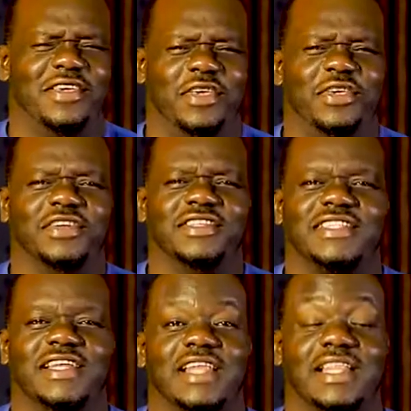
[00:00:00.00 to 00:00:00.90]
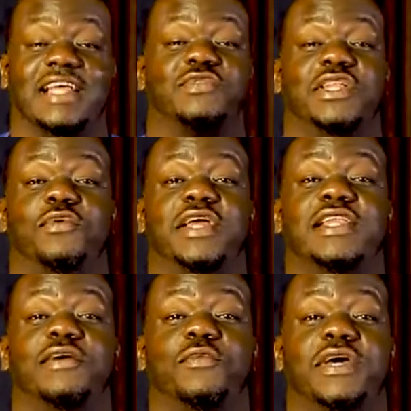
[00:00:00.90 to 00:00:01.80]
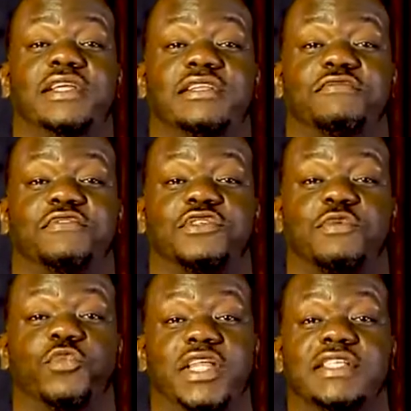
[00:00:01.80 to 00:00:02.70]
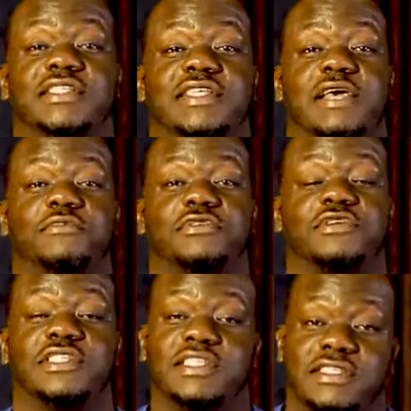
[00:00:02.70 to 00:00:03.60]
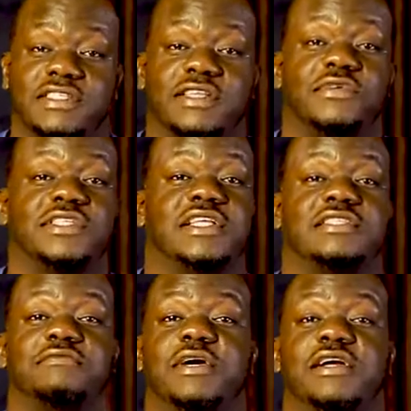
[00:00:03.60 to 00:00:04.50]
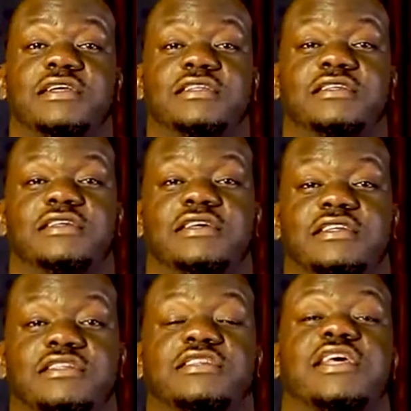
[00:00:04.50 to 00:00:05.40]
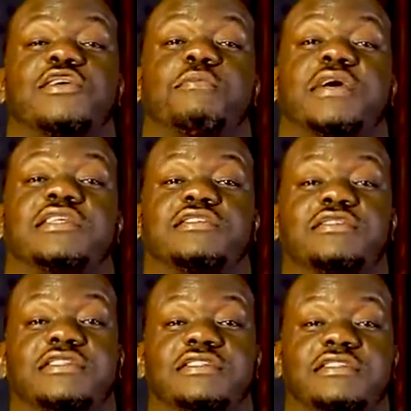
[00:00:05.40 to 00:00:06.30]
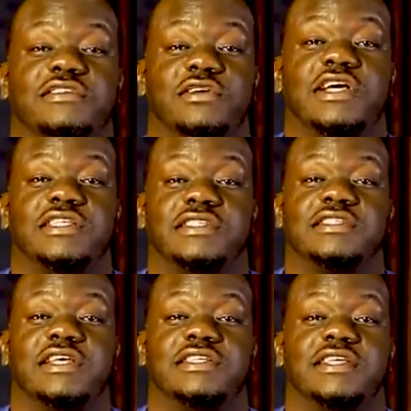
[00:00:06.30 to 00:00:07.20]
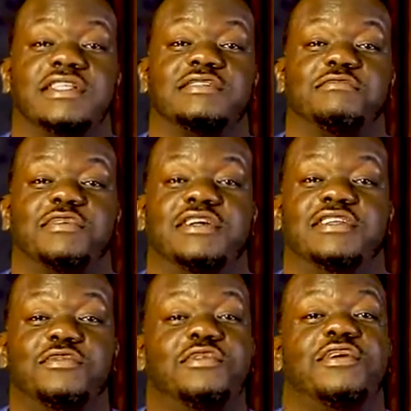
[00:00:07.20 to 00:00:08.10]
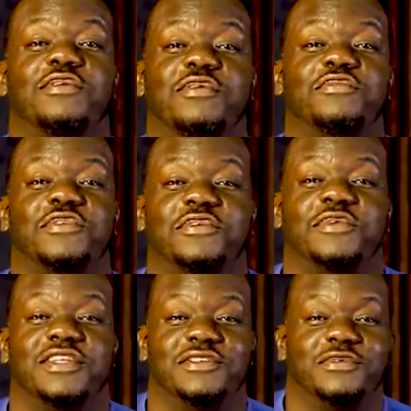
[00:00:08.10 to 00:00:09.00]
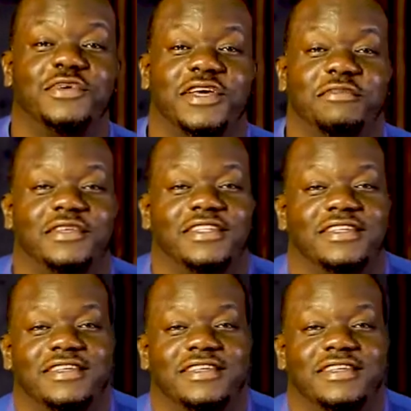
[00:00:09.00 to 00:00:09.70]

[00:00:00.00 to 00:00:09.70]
You understand? Now that's why they were in that wedding in the first place with his disciples because his sister was getting married. Just like your pastor's younger sister is getting married. You will all go for the wedding, you know what I mean?